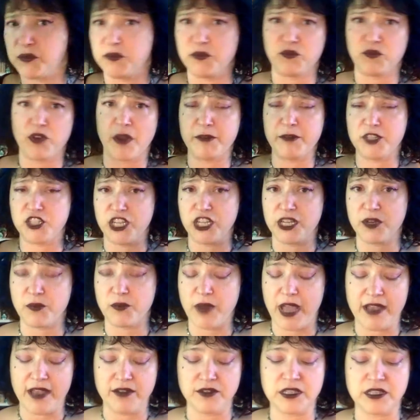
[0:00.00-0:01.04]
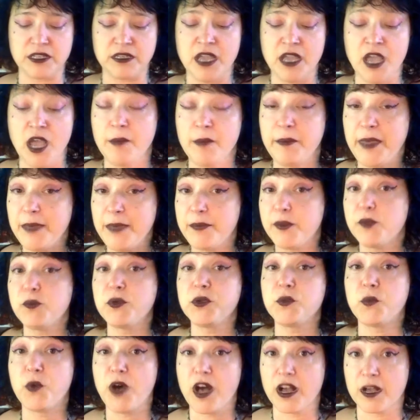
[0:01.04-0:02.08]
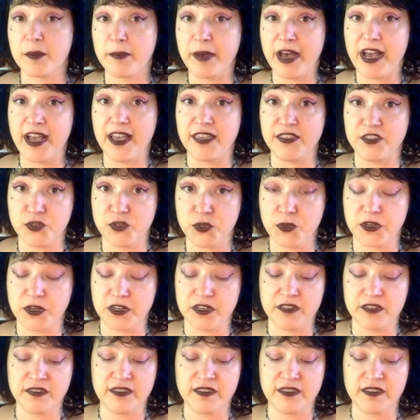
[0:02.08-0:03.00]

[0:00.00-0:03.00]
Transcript: rummaging around, and people would walk by the door.